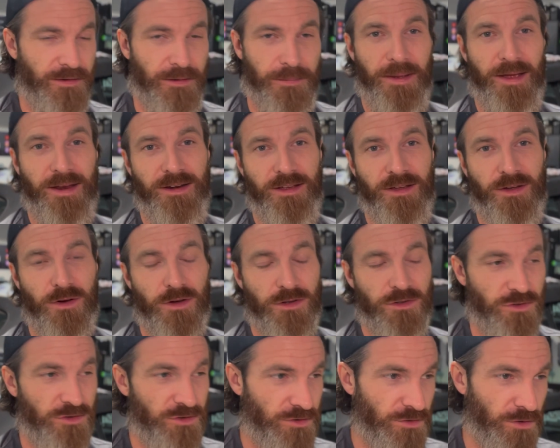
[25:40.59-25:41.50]
Depending
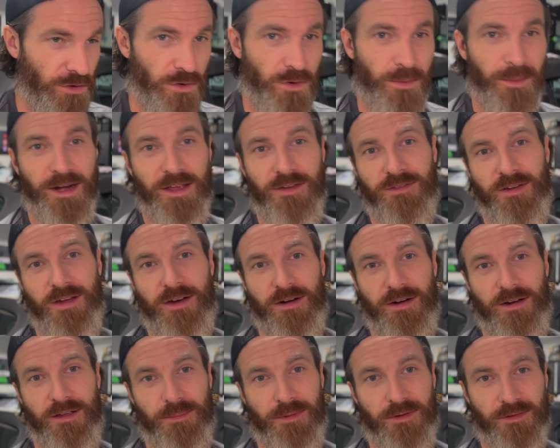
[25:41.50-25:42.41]
on so many
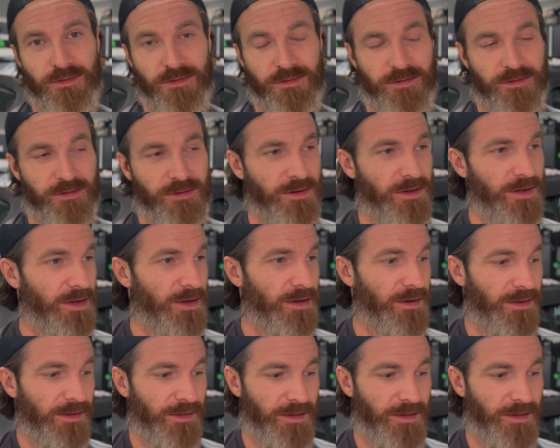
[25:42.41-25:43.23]
variables,